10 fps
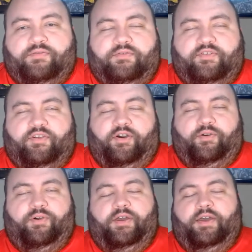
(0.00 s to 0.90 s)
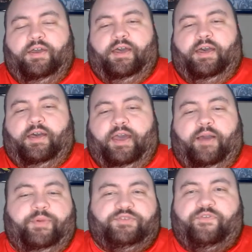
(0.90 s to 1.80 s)
So, uh,
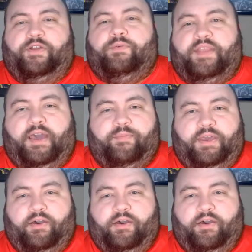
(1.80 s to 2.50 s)
how much fun would that be?